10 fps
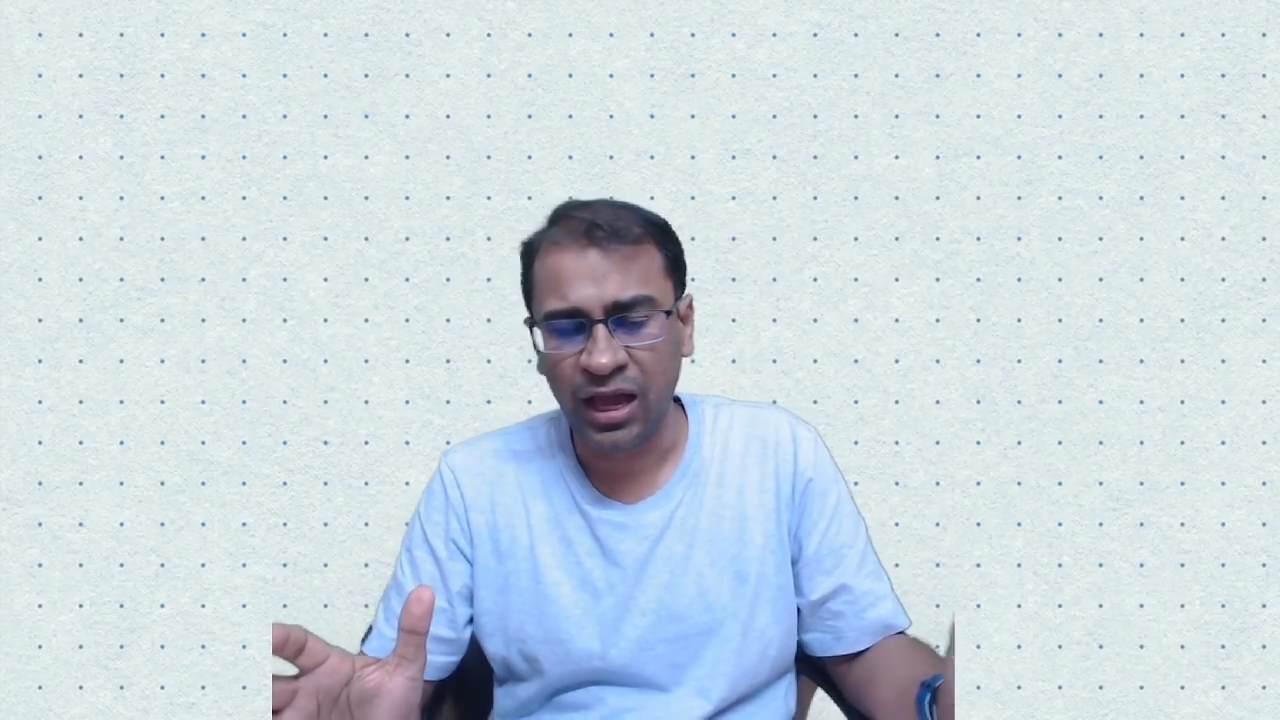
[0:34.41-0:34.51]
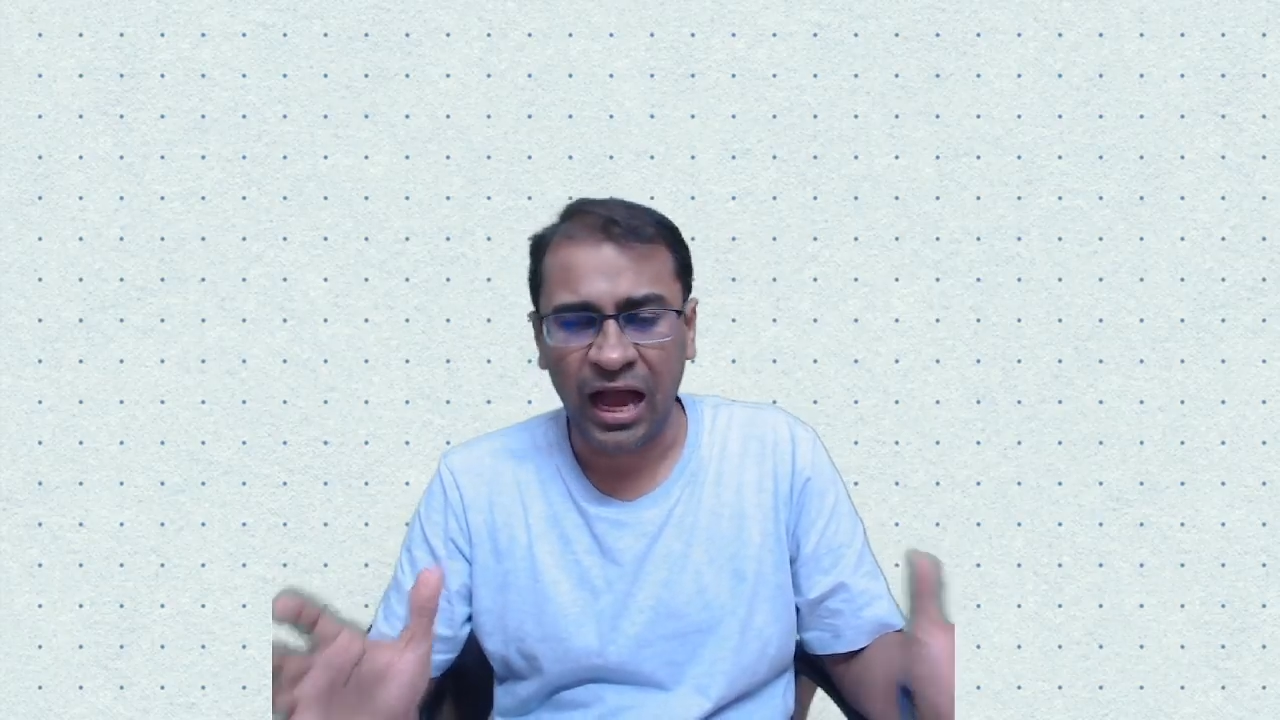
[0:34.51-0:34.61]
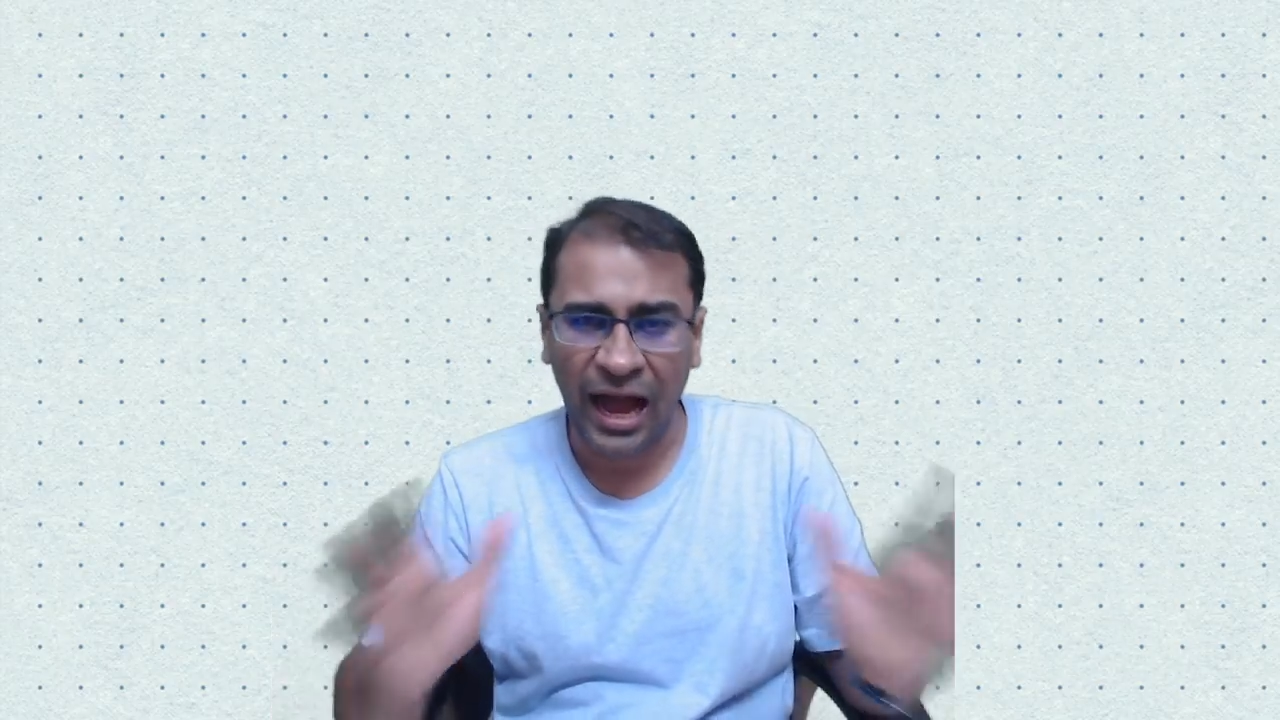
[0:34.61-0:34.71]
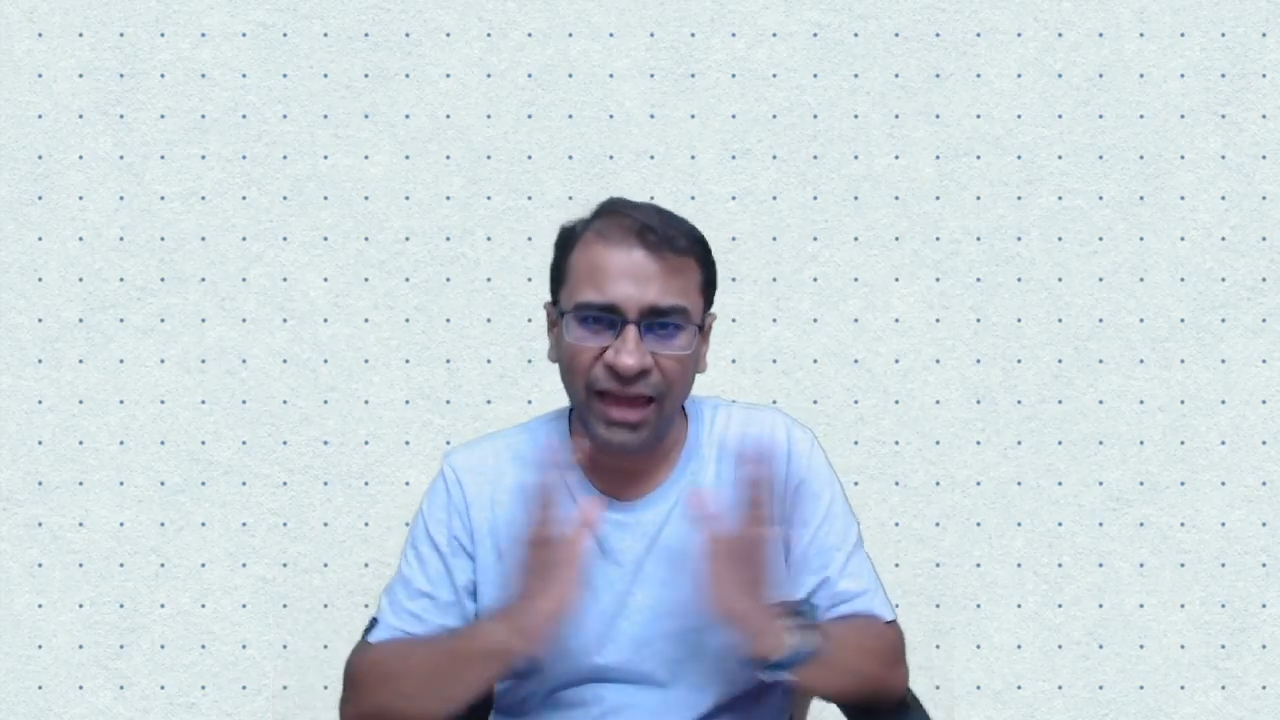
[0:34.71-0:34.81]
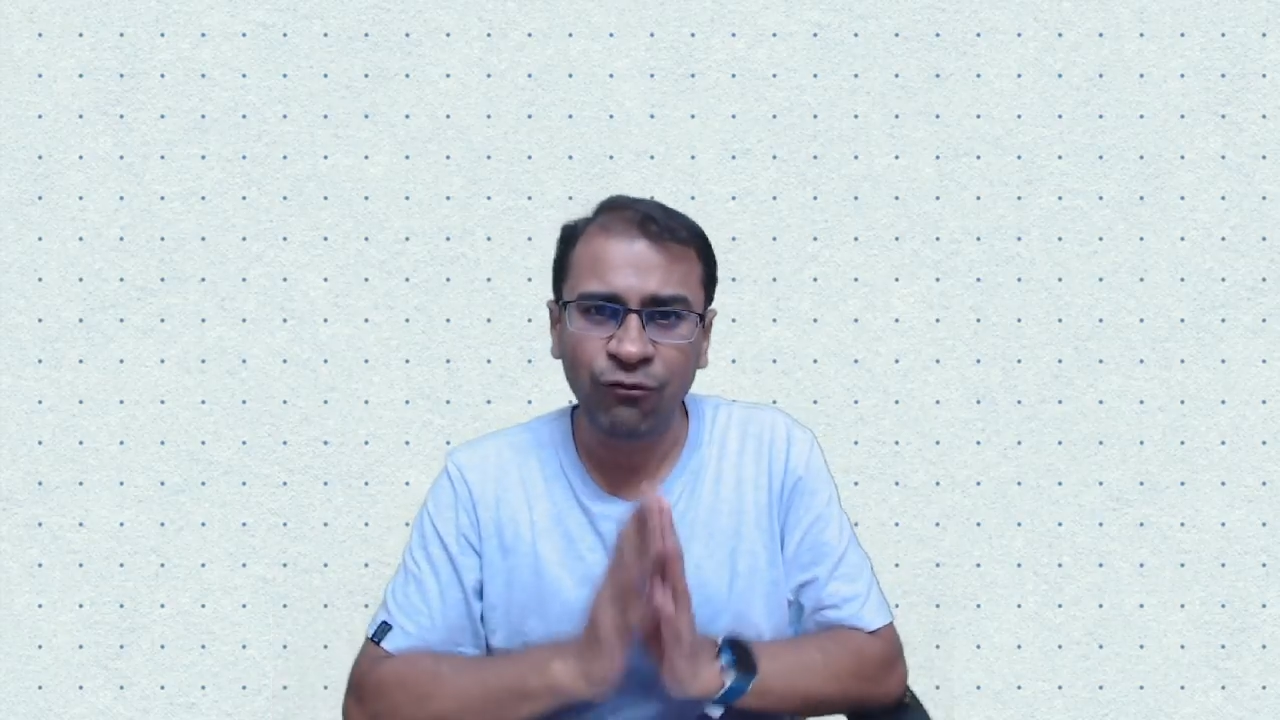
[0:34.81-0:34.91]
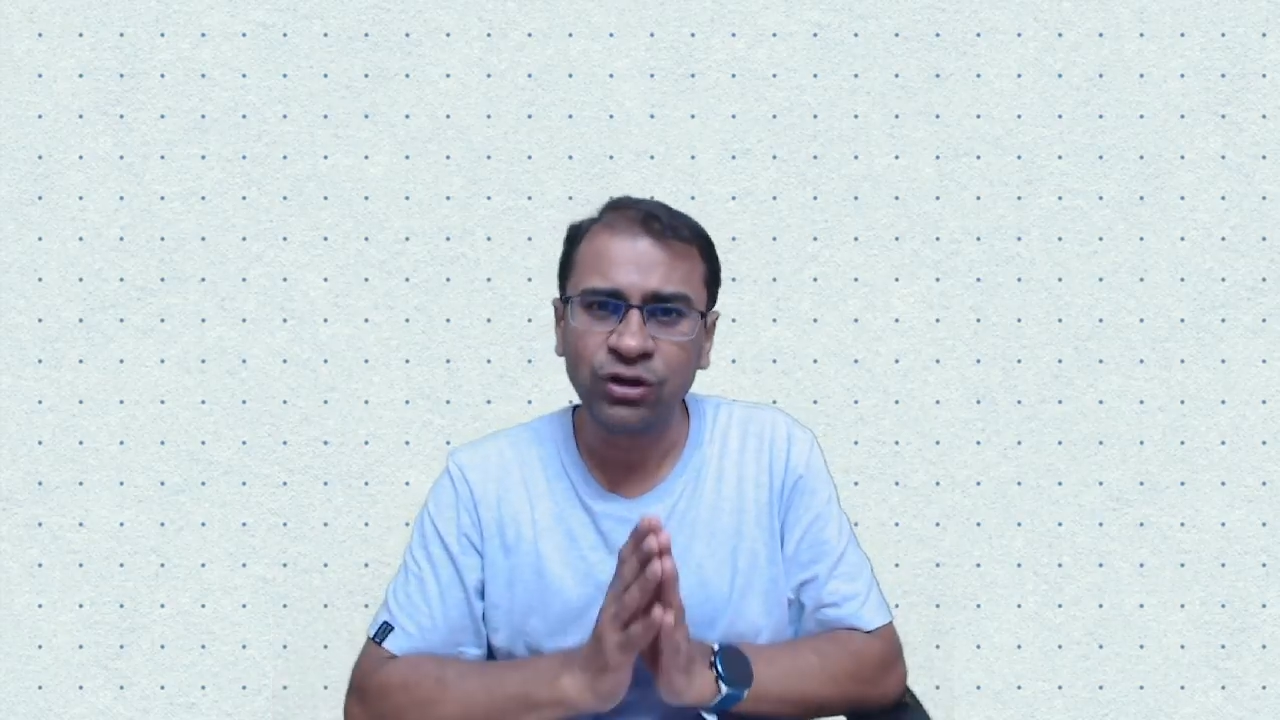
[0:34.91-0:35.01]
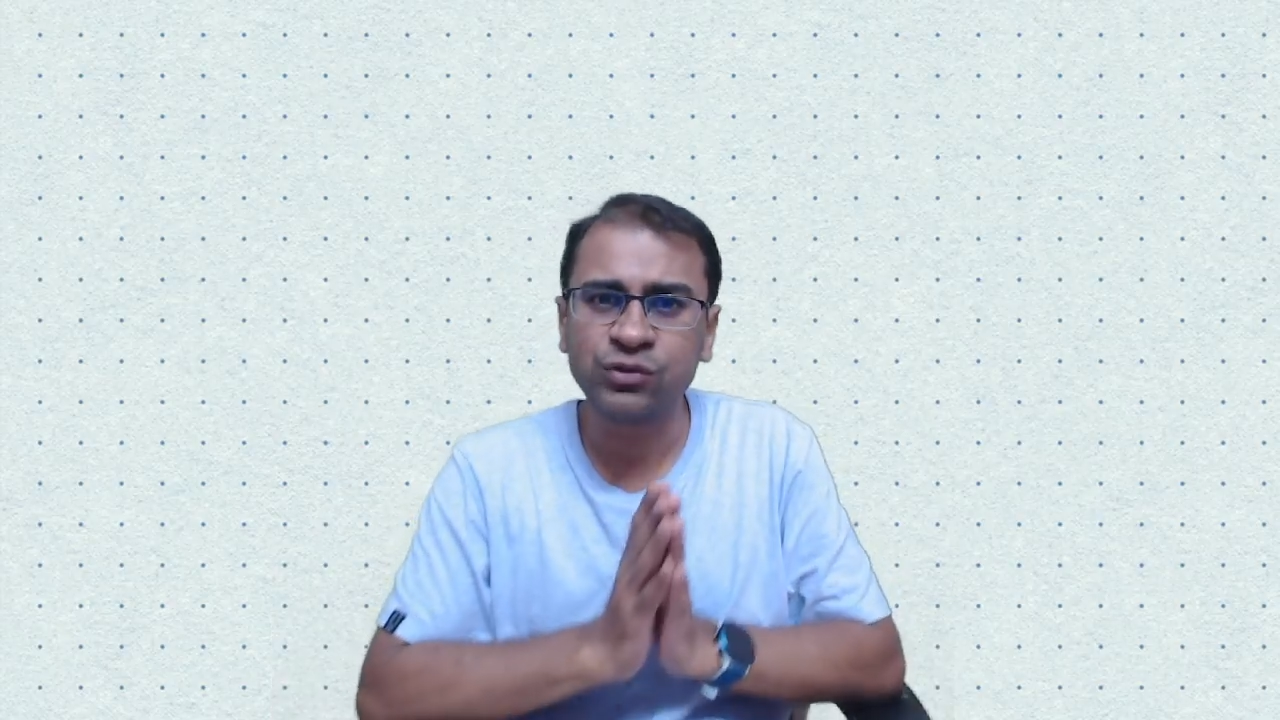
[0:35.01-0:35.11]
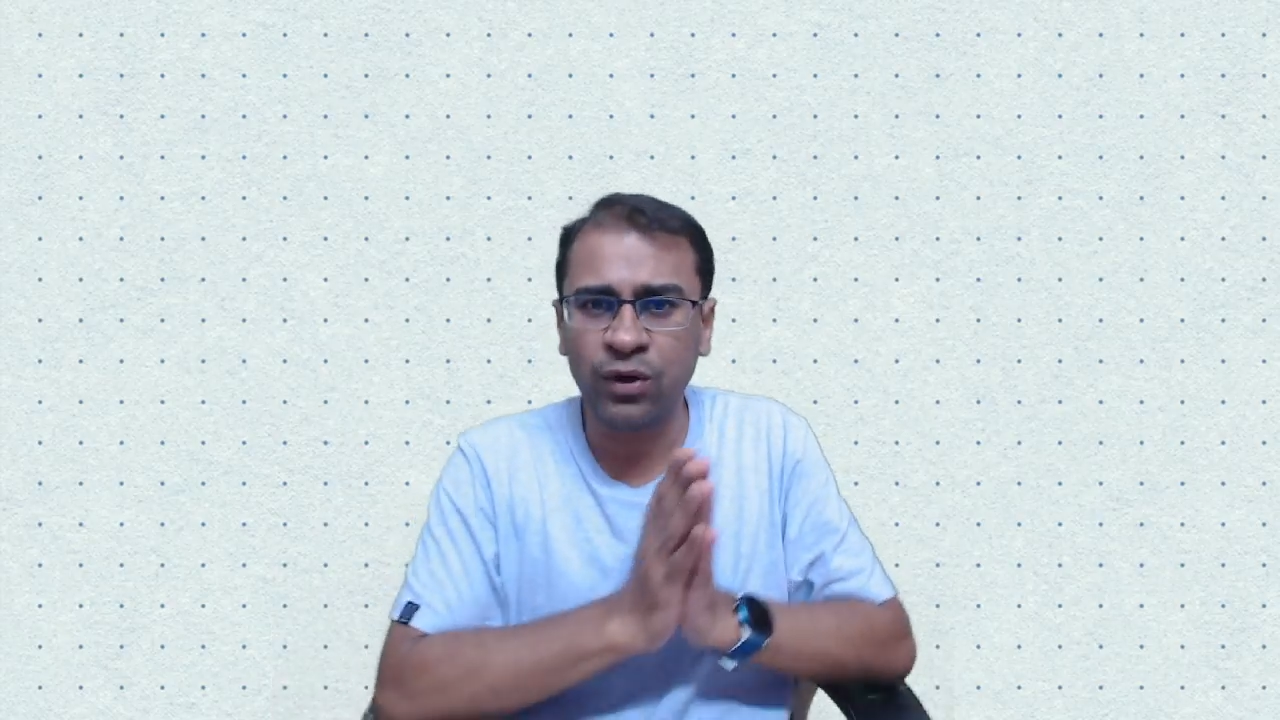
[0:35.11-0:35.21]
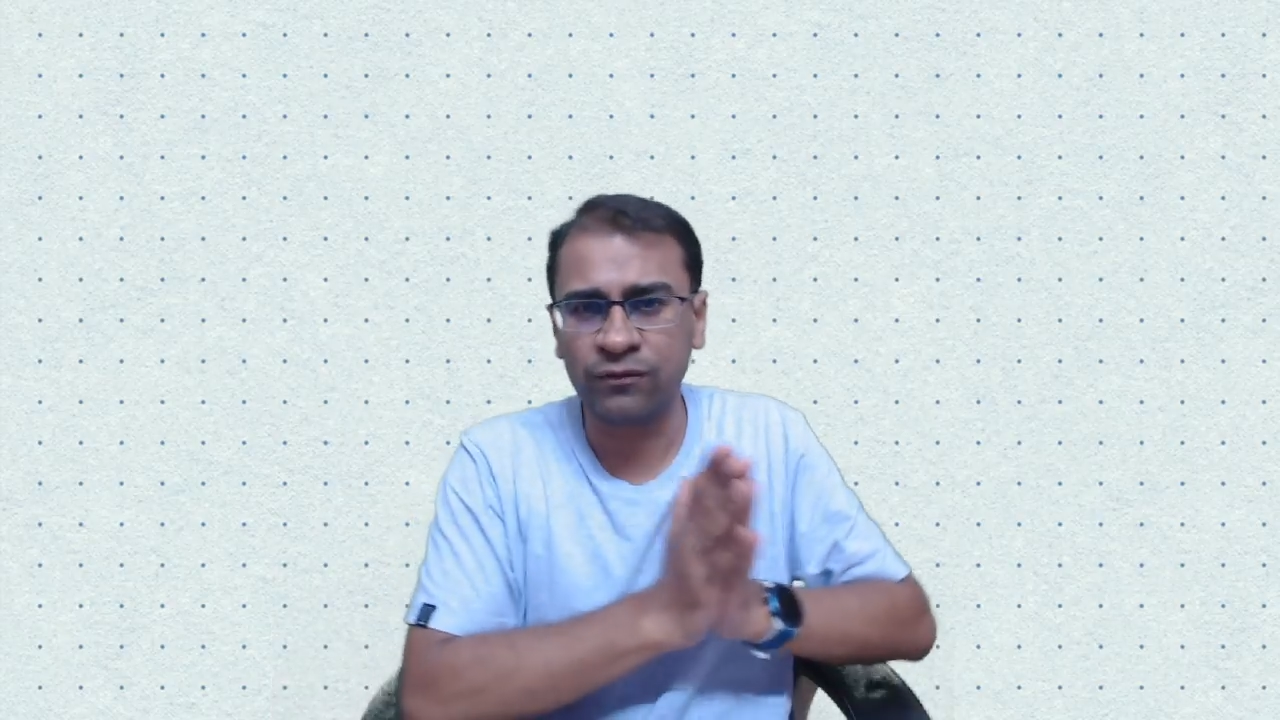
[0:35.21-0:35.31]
I was one of